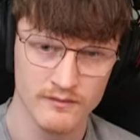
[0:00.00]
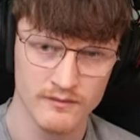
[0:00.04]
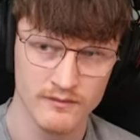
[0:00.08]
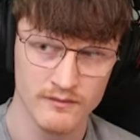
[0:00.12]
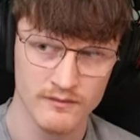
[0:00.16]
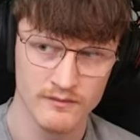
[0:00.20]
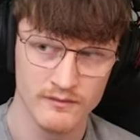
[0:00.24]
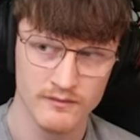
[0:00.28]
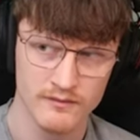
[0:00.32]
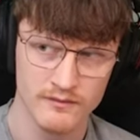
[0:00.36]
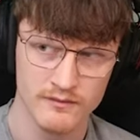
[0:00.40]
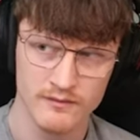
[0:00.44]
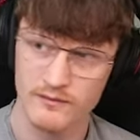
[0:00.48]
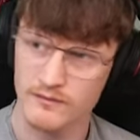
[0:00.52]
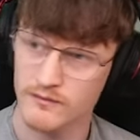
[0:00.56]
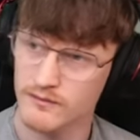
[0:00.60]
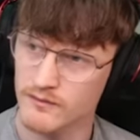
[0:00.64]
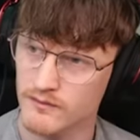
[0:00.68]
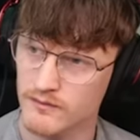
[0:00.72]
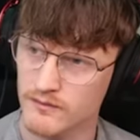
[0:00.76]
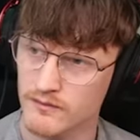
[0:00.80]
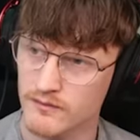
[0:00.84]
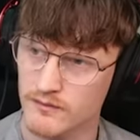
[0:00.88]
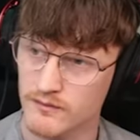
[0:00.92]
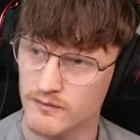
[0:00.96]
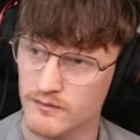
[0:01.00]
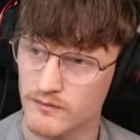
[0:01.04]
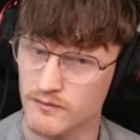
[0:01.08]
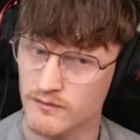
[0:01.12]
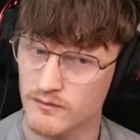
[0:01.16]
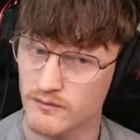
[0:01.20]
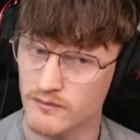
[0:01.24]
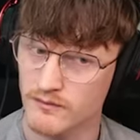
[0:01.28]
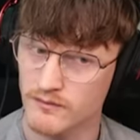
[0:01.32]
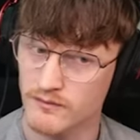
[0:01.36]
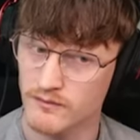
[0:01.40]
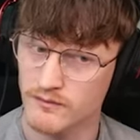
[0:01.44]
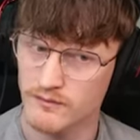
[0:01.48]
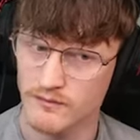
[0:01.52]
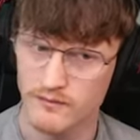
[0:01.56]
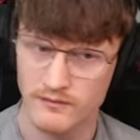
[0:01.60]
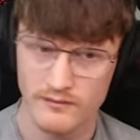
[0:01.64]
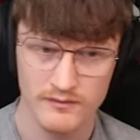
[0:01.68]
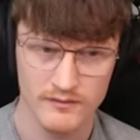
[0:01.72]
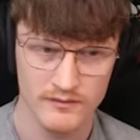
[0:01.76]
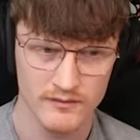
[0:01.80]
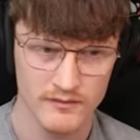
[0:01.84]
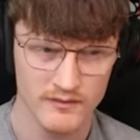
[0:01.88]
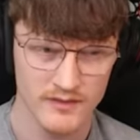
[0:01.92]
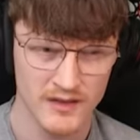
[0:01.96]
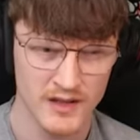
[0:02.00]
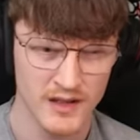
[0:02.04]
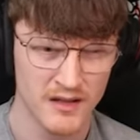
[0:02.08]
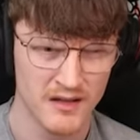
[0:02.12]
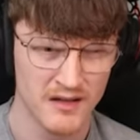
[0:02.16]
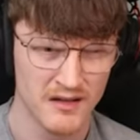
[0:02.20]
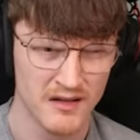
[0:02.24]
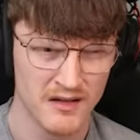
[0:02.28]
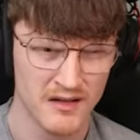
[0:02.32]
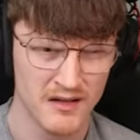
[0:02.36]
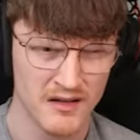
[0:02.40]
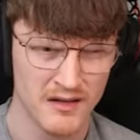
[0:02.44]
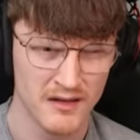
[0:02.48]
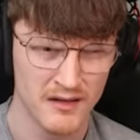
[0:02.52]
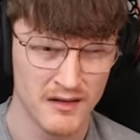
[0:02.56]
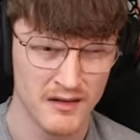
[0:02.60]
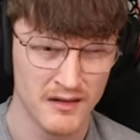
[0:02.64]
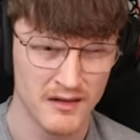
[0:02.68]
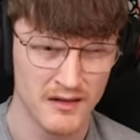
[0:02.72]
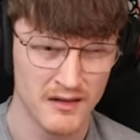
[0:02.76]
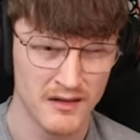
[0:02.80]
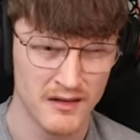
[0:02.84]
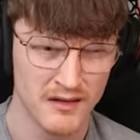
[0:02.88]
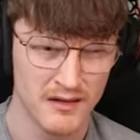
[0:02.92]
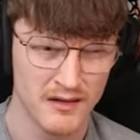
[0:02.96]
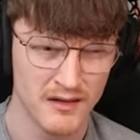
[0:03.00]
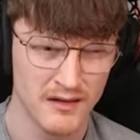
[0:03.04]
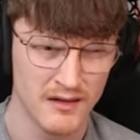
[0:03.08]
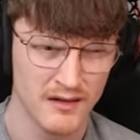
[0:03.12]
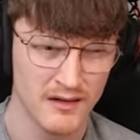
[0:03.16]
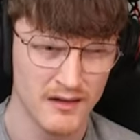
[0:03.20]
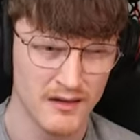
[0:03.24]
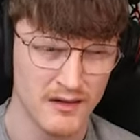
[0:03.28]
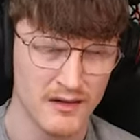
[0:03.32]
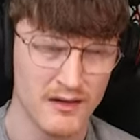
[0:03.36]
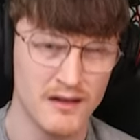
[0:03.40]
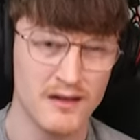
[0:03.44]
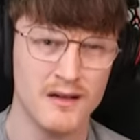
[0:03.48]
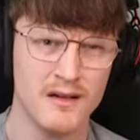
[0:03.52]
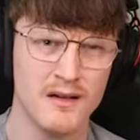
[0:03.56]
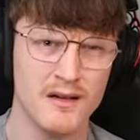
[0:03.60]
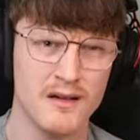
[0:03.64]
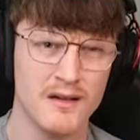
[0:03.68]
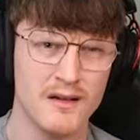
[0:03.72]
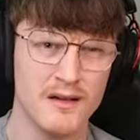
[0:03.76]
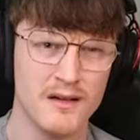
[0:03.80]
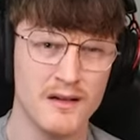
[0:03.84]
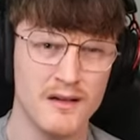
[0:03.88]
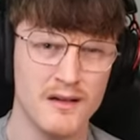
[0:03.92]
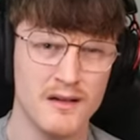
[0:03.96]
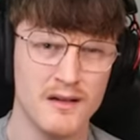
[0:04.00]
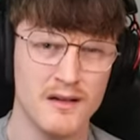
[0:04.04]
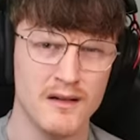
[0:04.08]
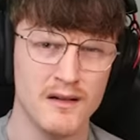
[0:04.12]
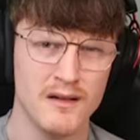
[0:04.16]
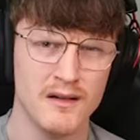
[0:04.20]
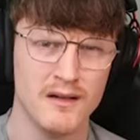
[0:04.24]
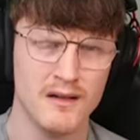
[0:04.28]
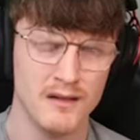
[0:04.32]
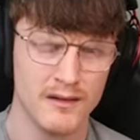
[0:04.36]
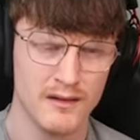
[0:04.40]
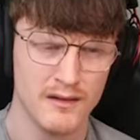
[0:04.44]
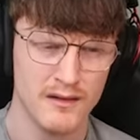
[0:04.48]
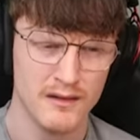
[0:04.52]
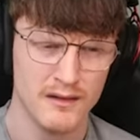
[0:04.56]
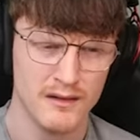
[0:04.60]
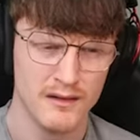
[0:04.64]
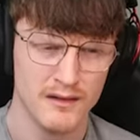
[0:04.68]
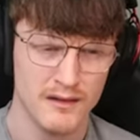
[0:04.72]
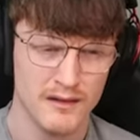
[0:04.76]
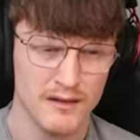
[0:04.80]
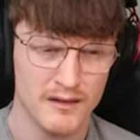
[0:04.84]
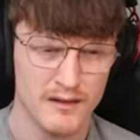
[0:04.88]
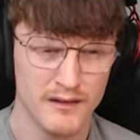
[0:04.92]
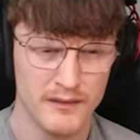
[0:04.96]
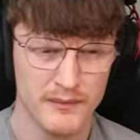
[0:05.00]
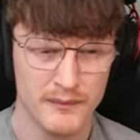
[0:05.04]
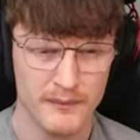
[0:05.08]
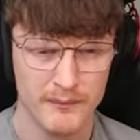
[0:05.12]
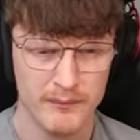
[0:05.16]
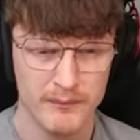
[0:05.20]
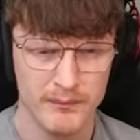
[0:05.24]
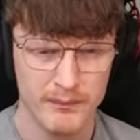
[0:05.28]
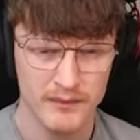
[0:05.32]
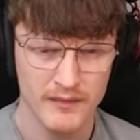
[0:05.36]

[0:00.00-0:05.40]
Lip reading: [no speech]